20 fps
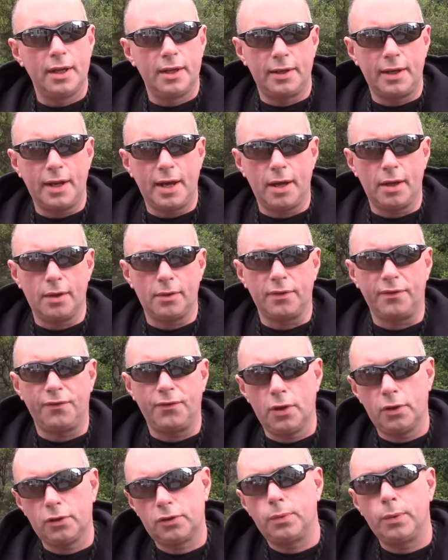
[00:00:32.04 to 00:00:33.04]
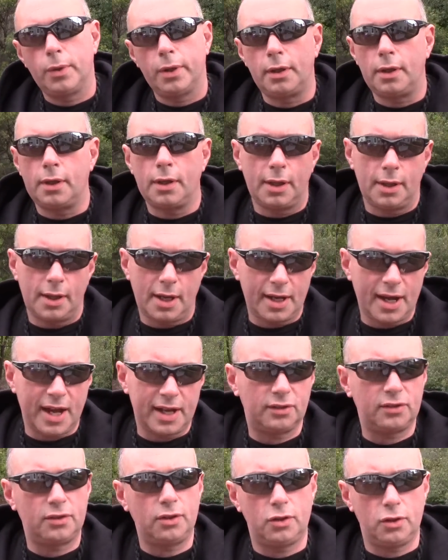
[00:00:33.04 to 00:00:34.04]
Now, the first one
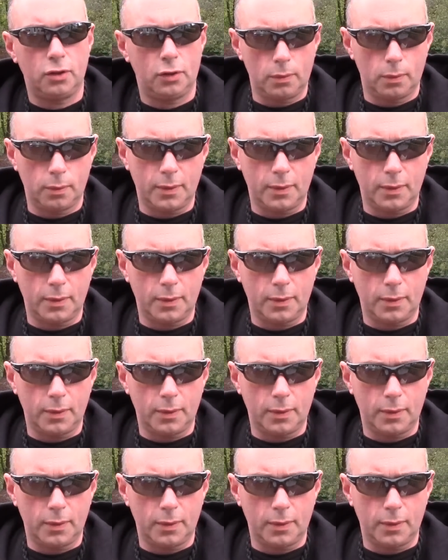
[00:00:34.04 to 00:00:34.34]
has to do